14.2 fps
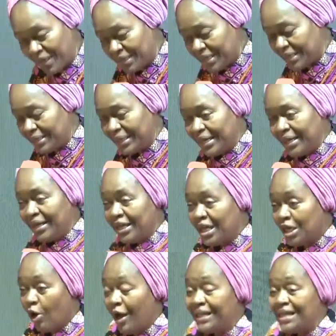stepping in,
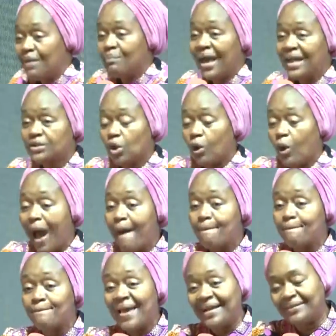he only meant to
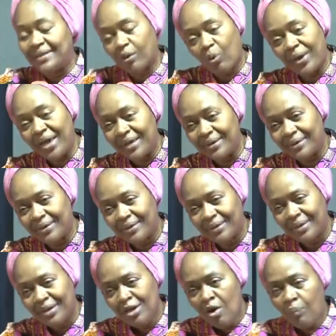go and beg the
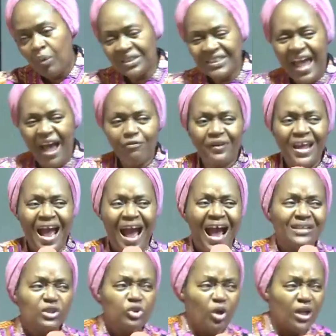queen. But
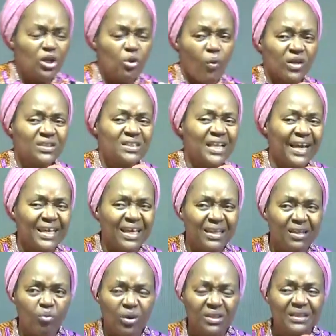every action he was
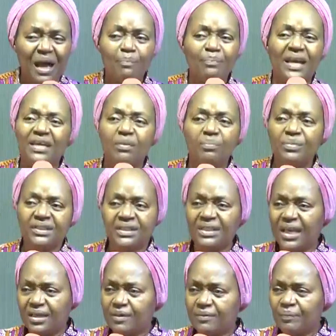taking, he was now
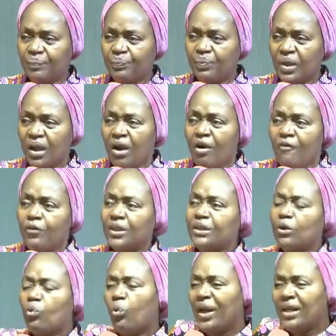making mistake.
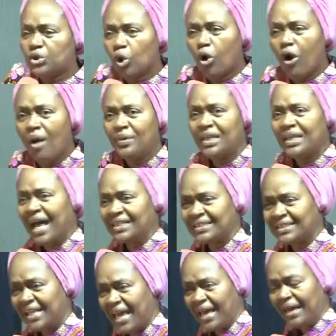For the queen to come
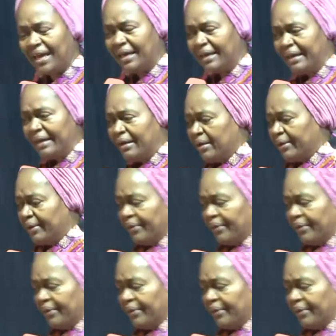in and say,